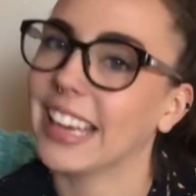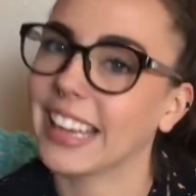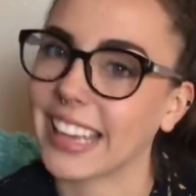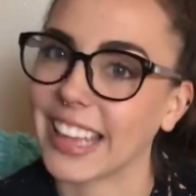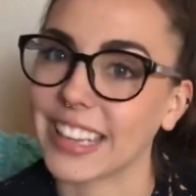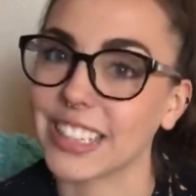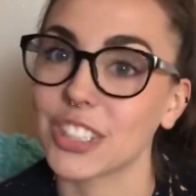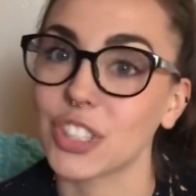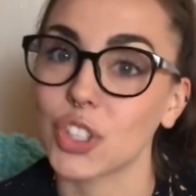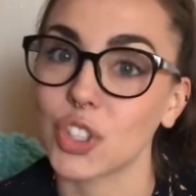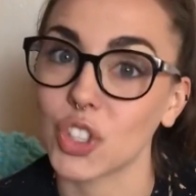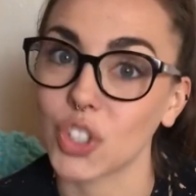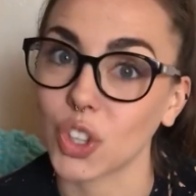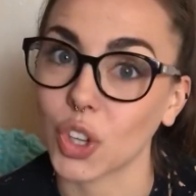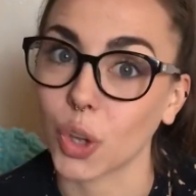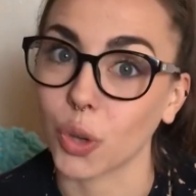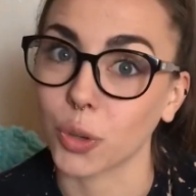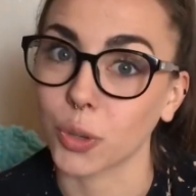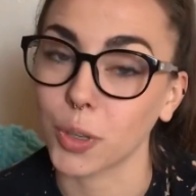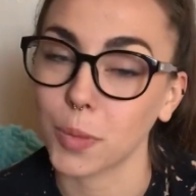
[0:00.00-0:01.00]
Again,
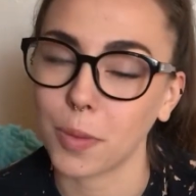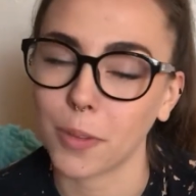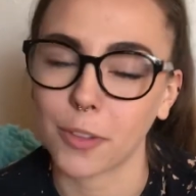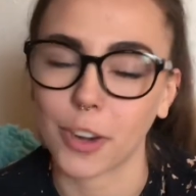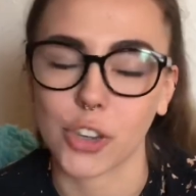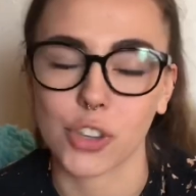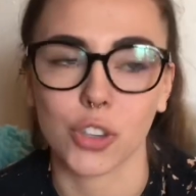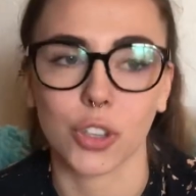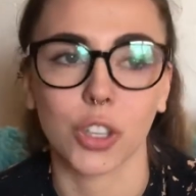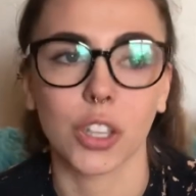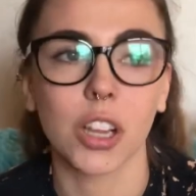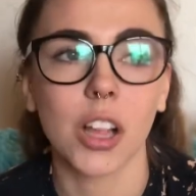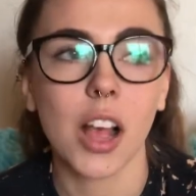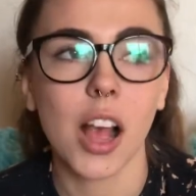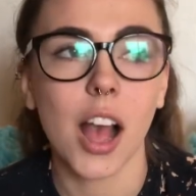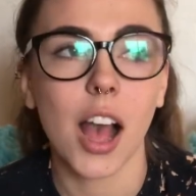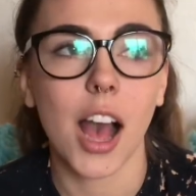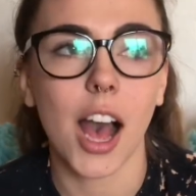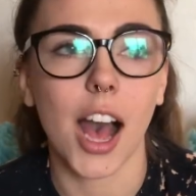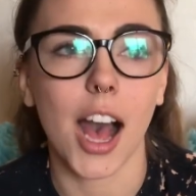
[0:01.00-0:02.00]
go to a professional.
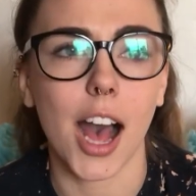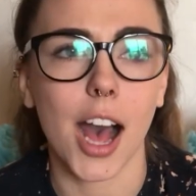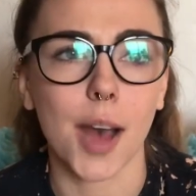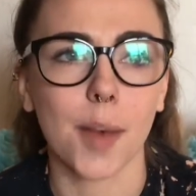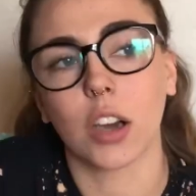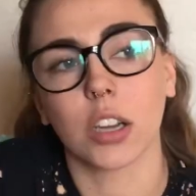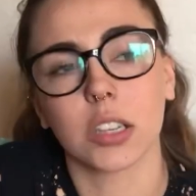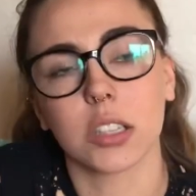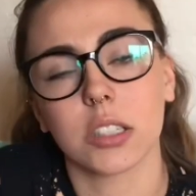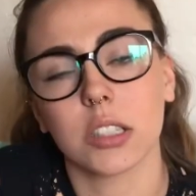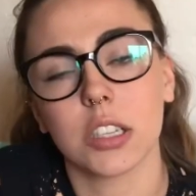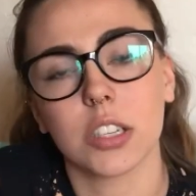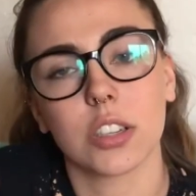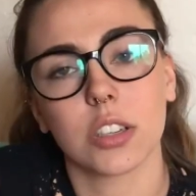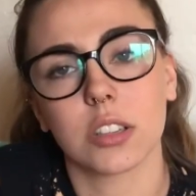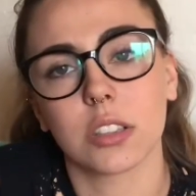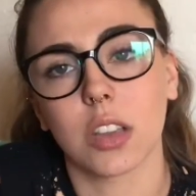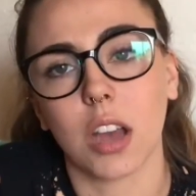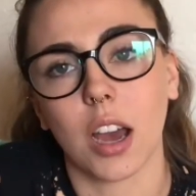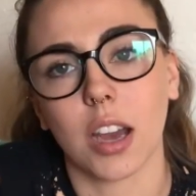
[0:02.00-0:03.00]
Honestly,
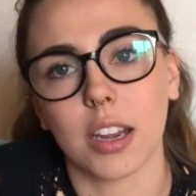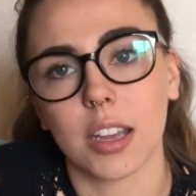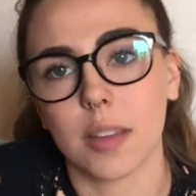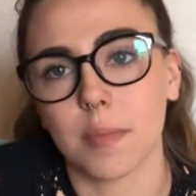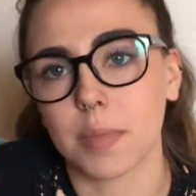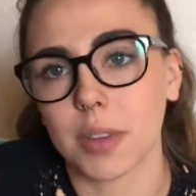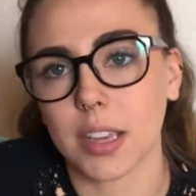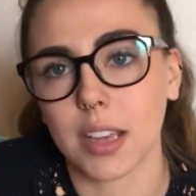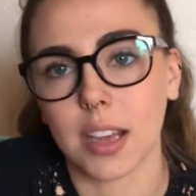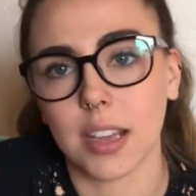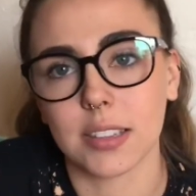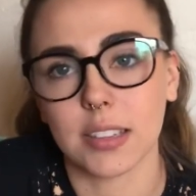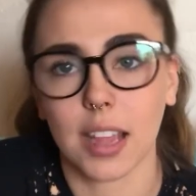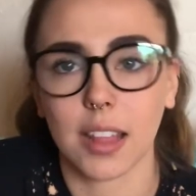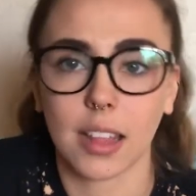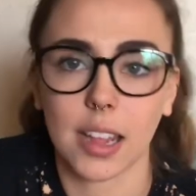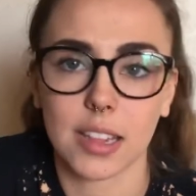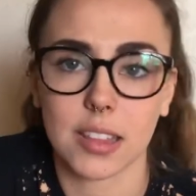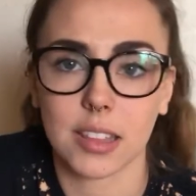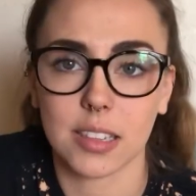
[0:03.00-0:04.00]
just got it because
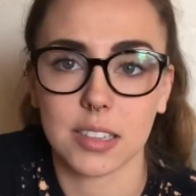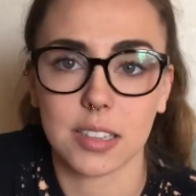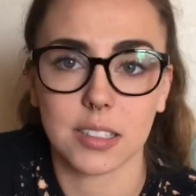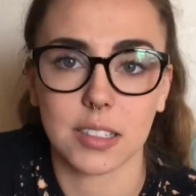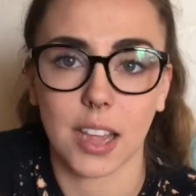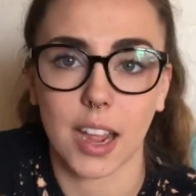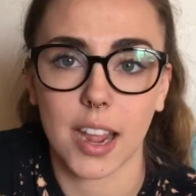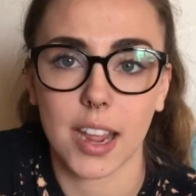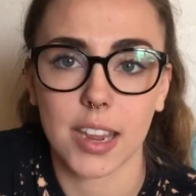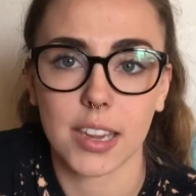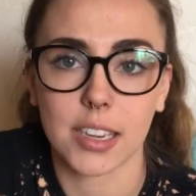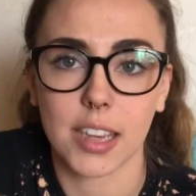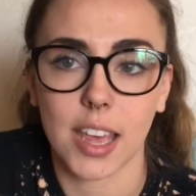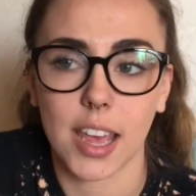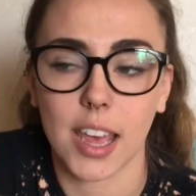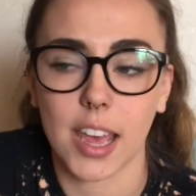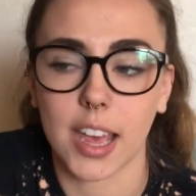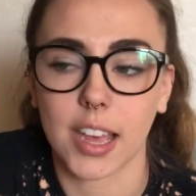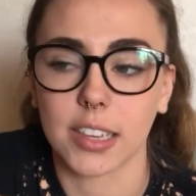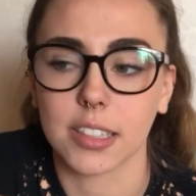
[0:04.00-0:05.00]
I like the design,
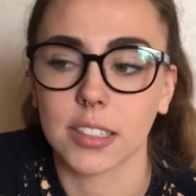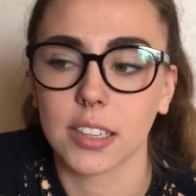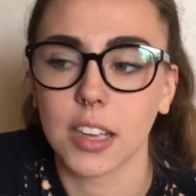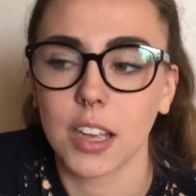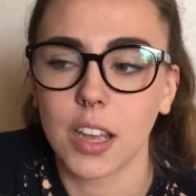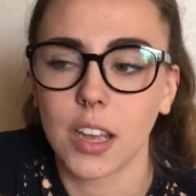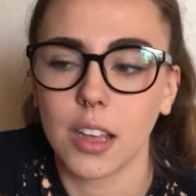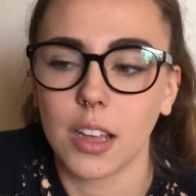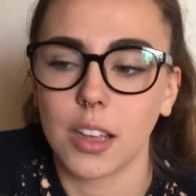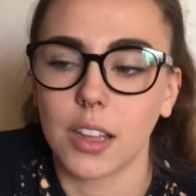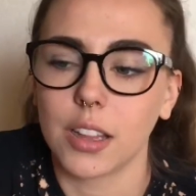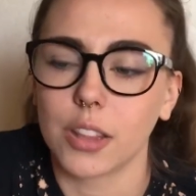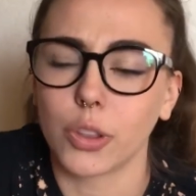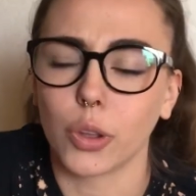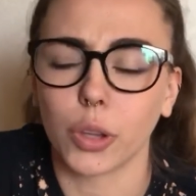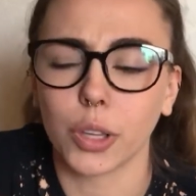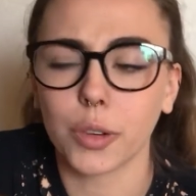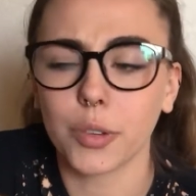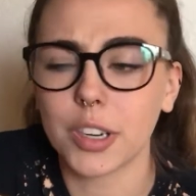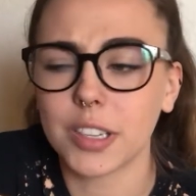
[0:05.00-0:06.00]
and
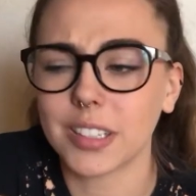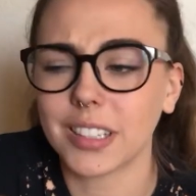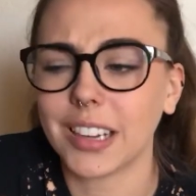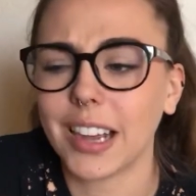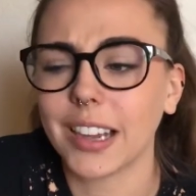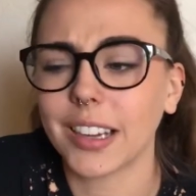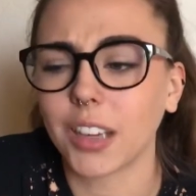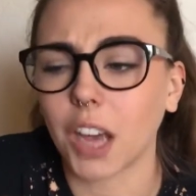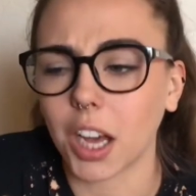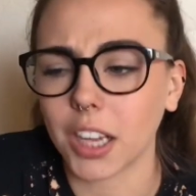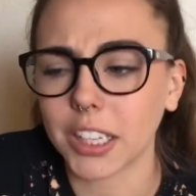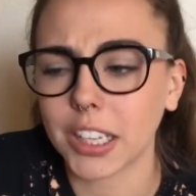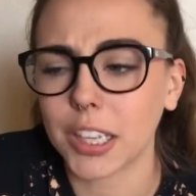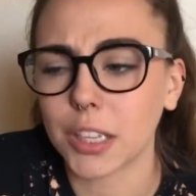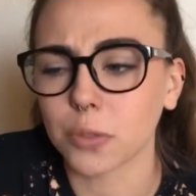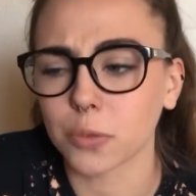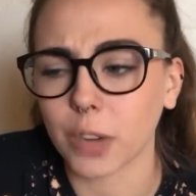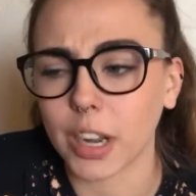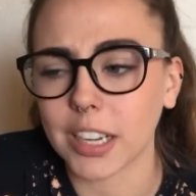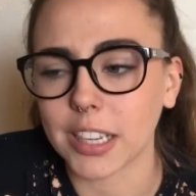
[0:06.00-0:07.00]
the only reason I got it
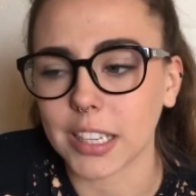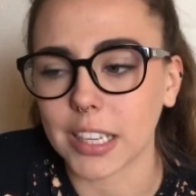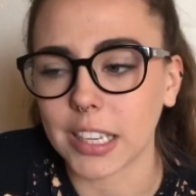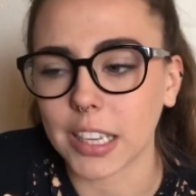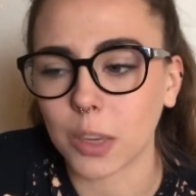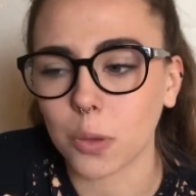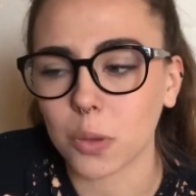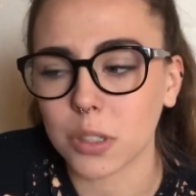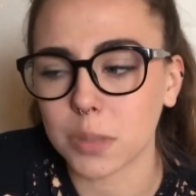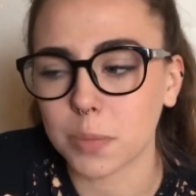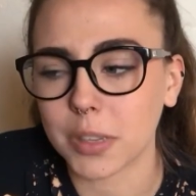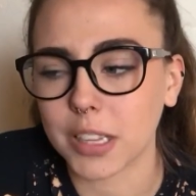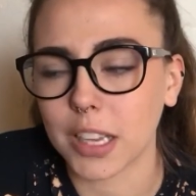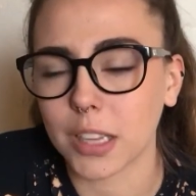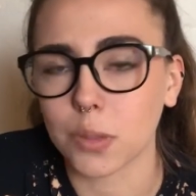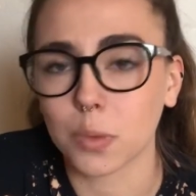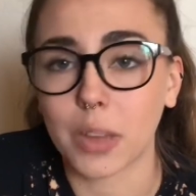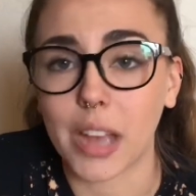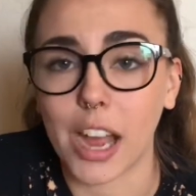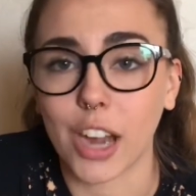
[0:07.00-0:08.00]
in red ink was
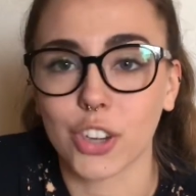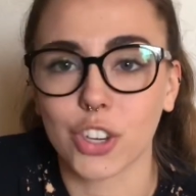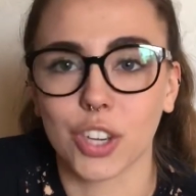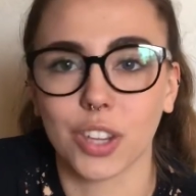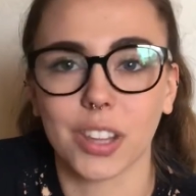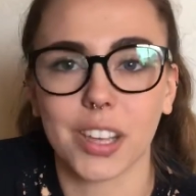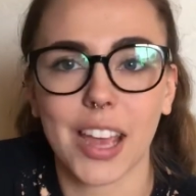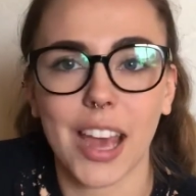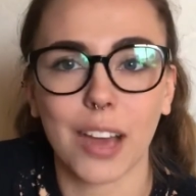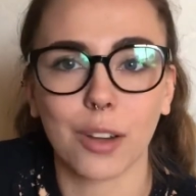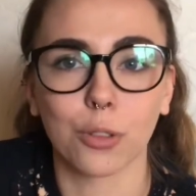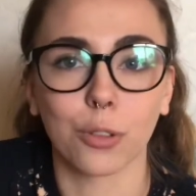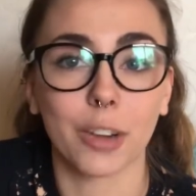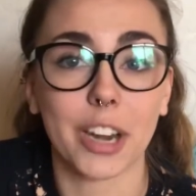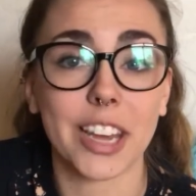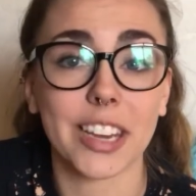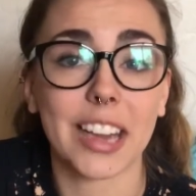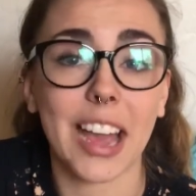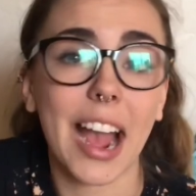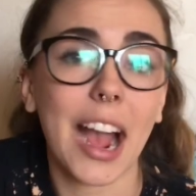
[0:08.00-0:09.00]
because we actually had
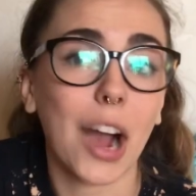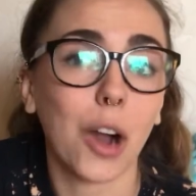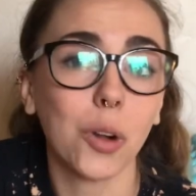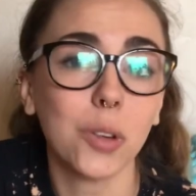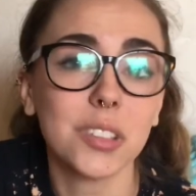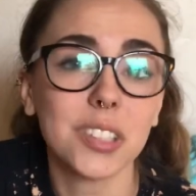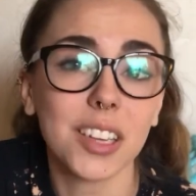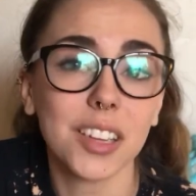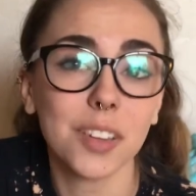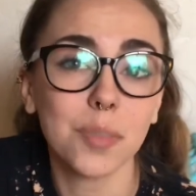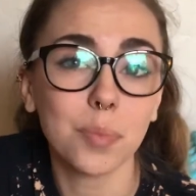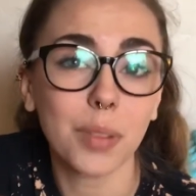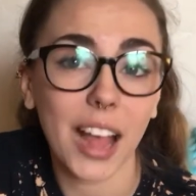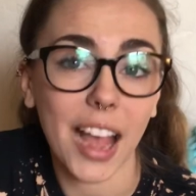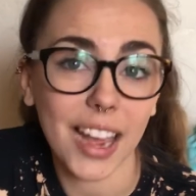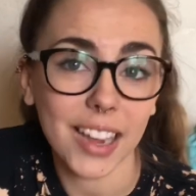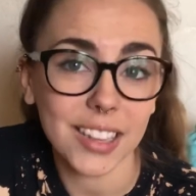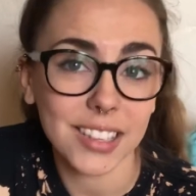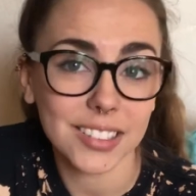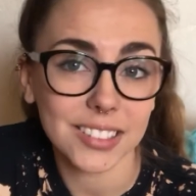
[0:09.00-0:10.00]
ran out of
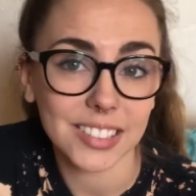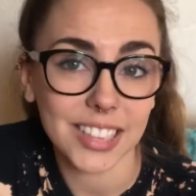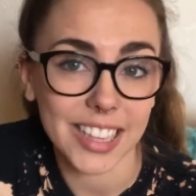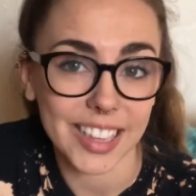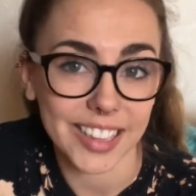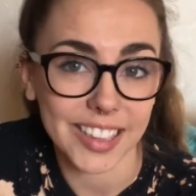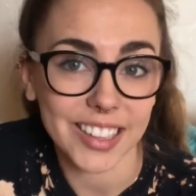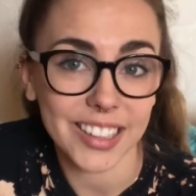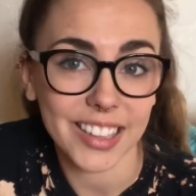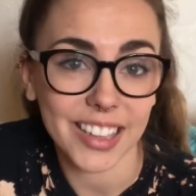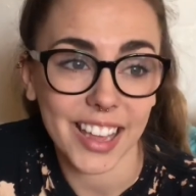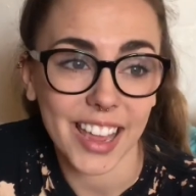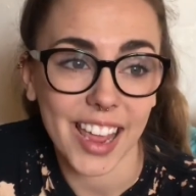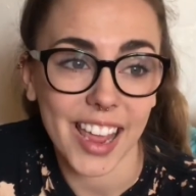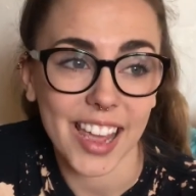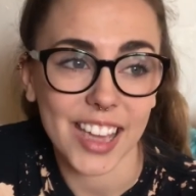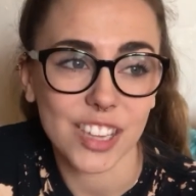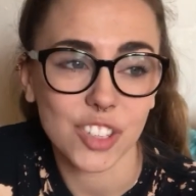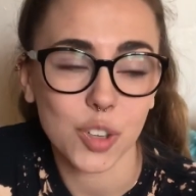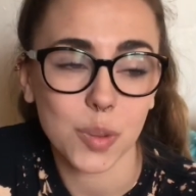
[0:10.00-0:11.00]
black ink,
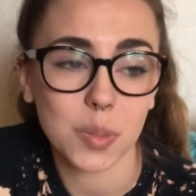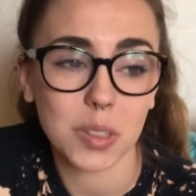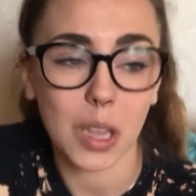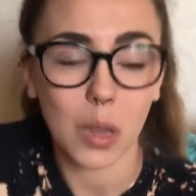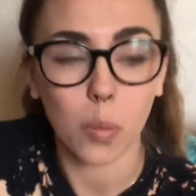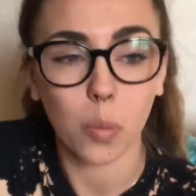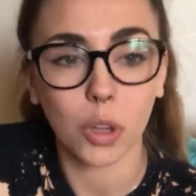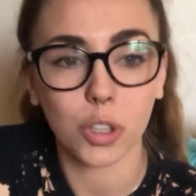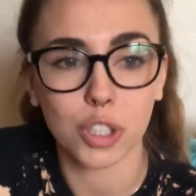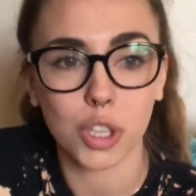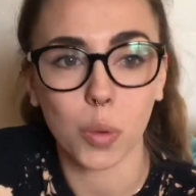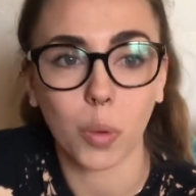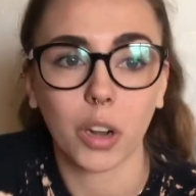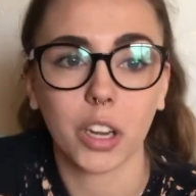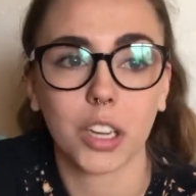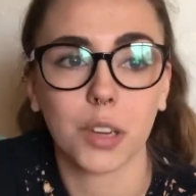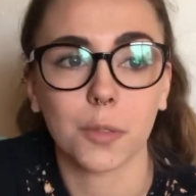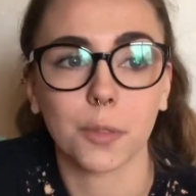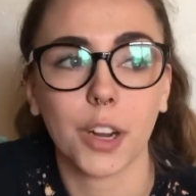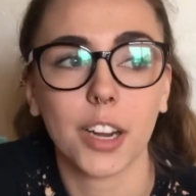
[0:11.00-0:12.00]
and she was like, well, do you
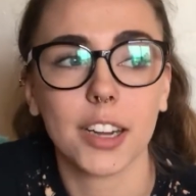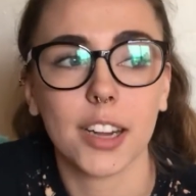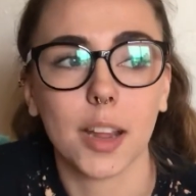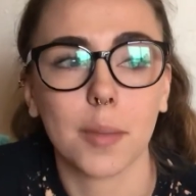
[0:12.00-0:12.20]
want it in red?